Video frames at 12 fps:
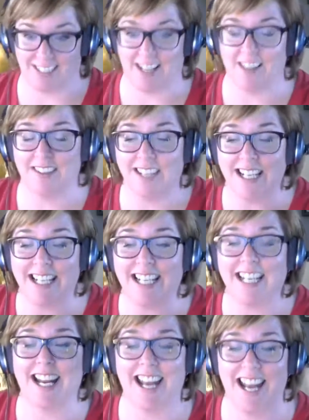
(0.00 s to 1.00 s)
thinking
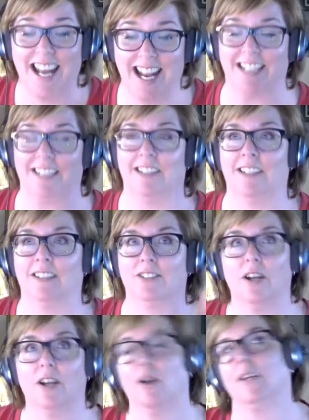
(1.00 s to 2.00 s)
ahead.
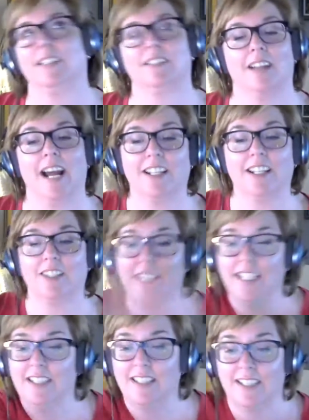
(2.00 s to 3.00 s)
So it's like
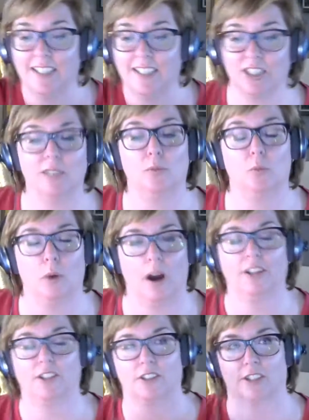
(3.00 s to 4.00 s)
cleaning the kitchen while
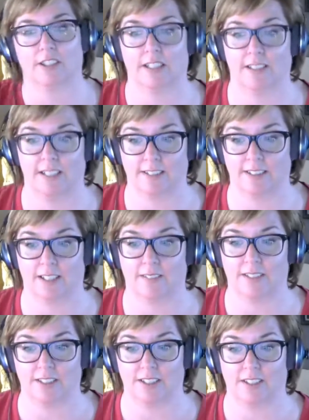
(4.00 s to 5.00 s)
you're cooking
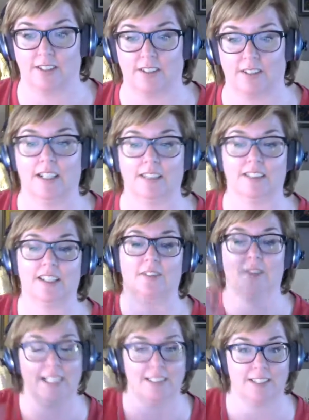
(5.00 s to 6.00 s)
Thanksgiving dinner instead of
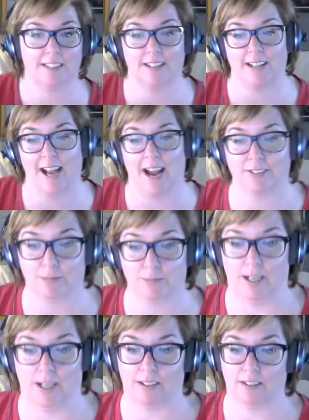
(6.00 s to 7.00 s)
waiting until the
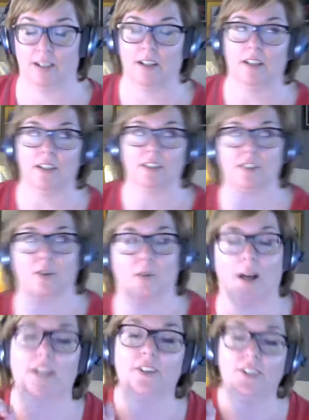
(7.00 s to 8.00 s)
aftermath. So
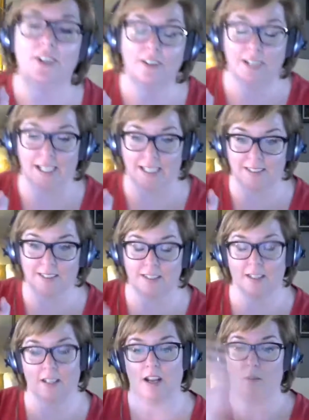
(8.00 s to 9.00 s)
what you do is,
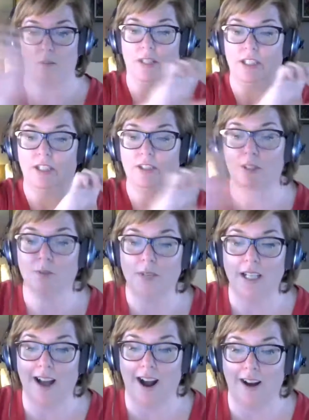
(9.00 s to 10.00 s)
when you tweet
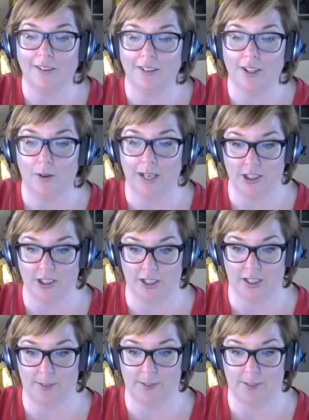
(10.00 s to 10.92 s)
out the question,